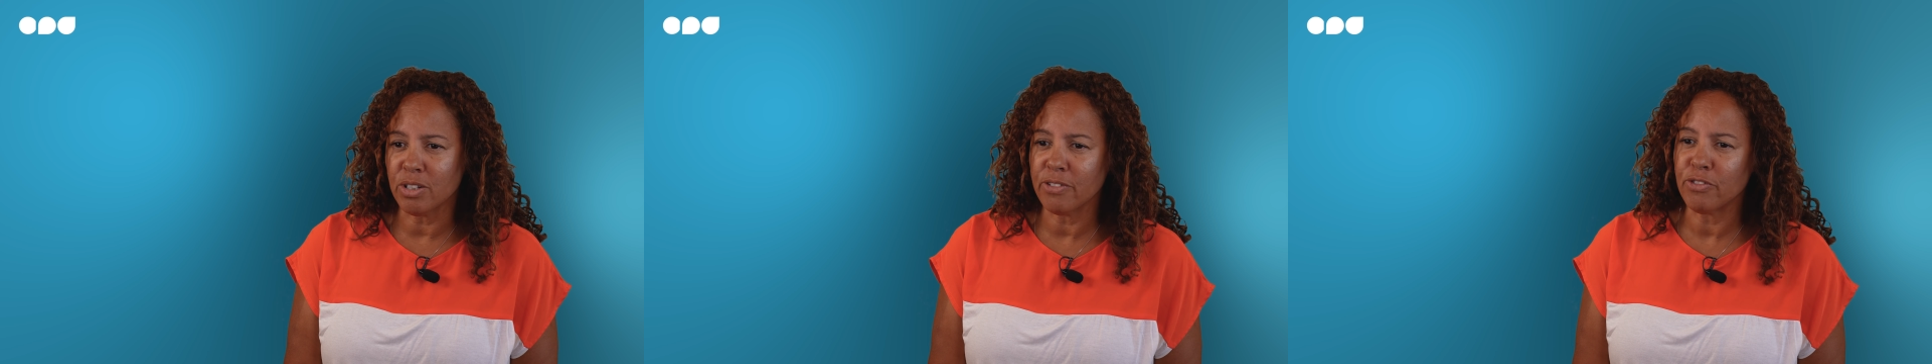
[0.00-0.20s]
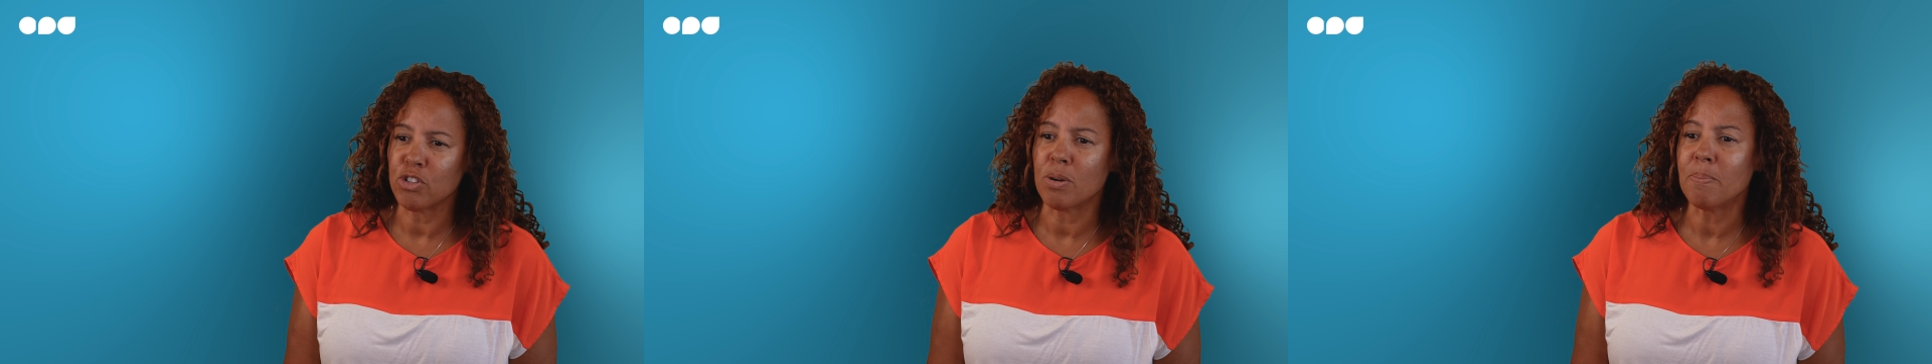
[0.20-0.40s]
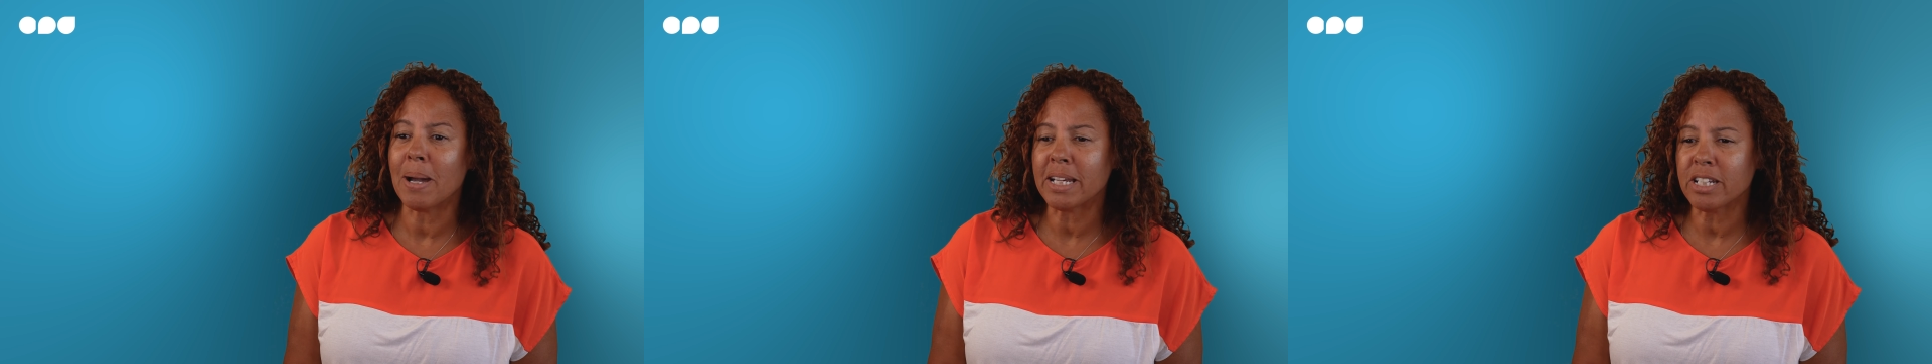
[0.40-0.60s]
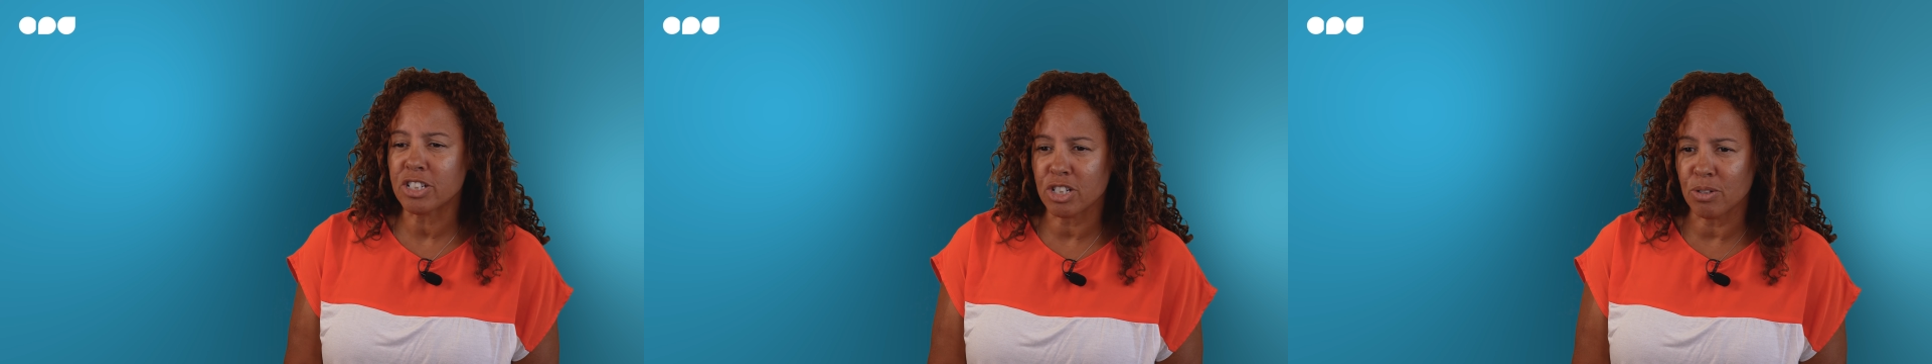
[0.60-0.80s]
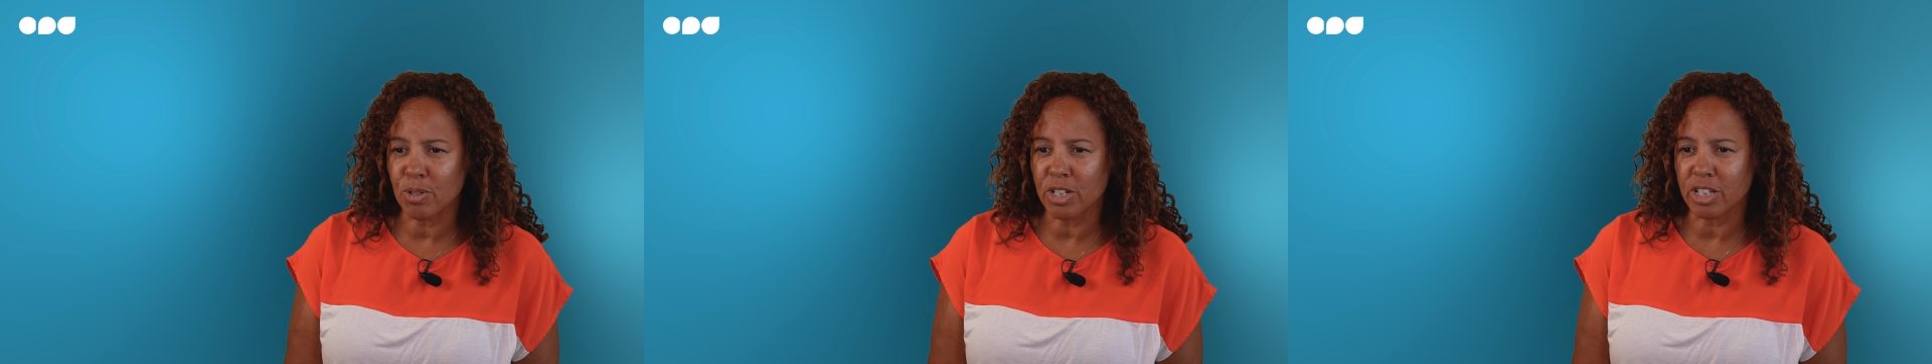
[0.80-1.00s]
if you're a
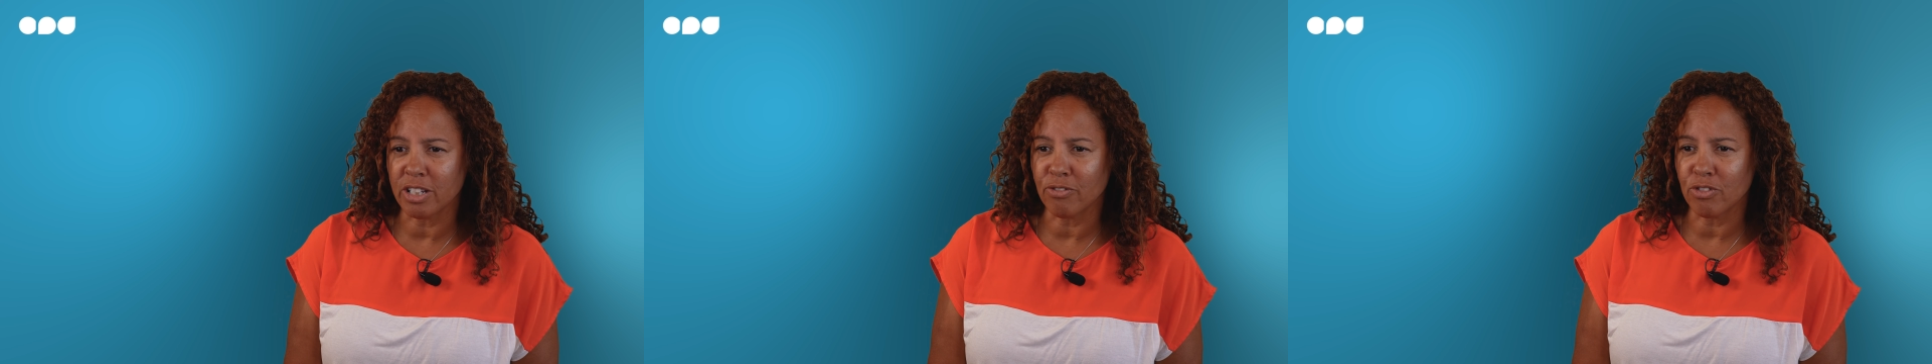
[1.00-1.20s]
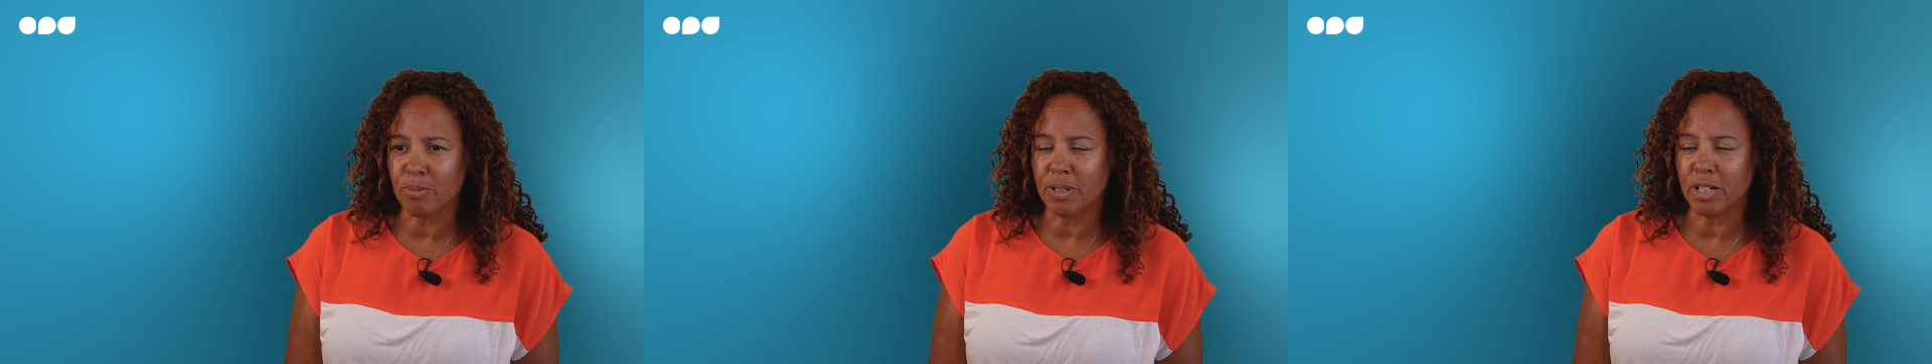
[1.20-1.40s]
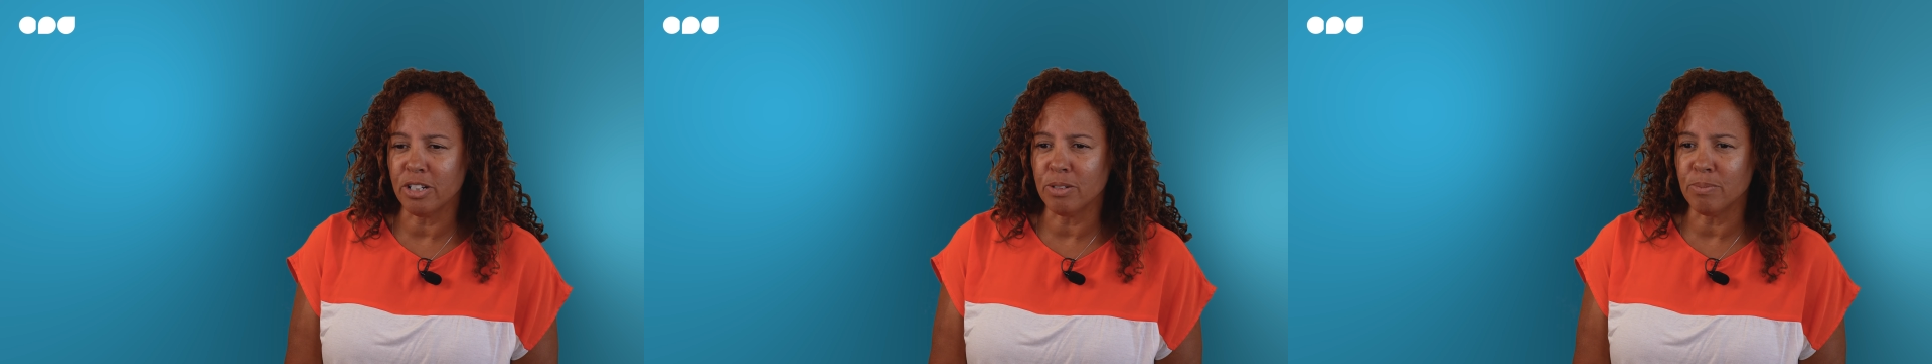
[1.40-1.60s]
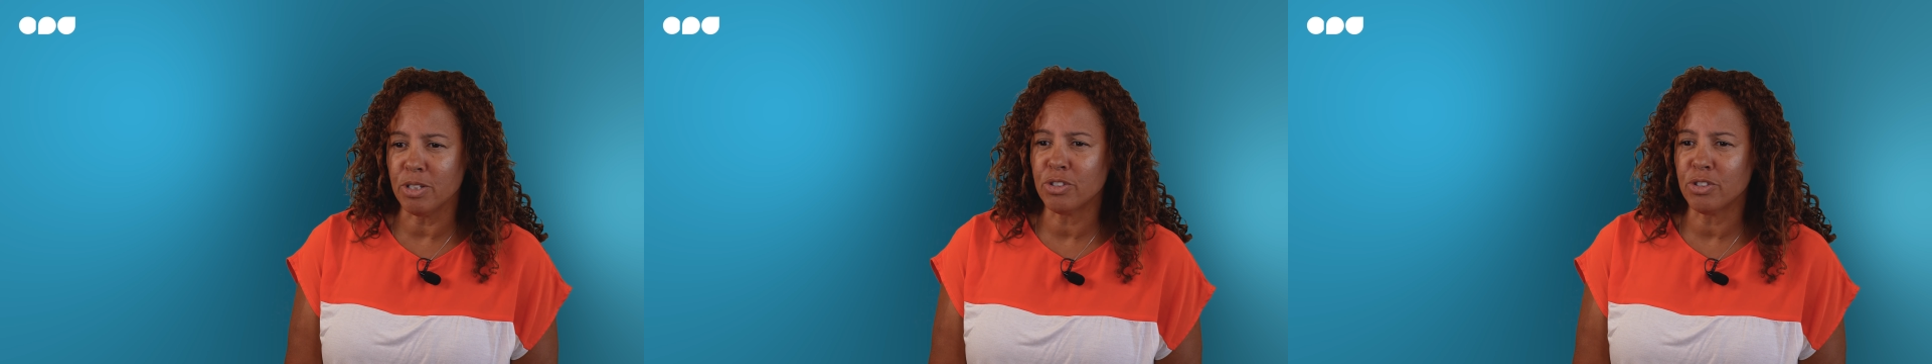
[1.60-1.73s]
manager working from home,